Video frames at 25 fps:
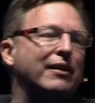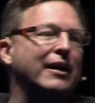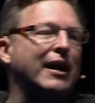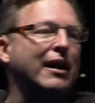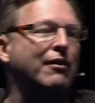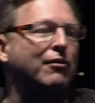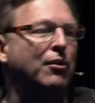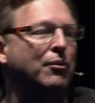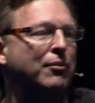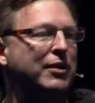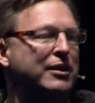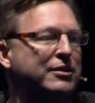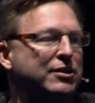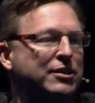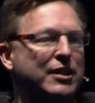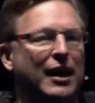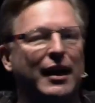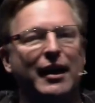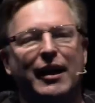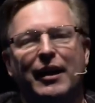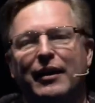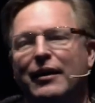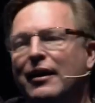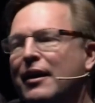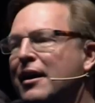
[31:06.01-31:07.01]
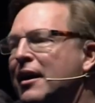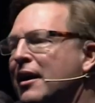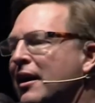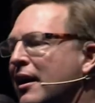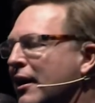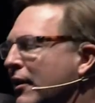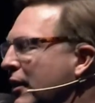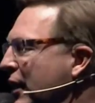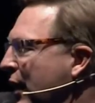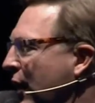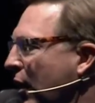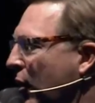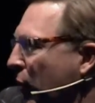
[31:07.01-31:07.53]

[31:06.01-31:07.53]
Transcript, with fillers: Everyone's thinking, you know,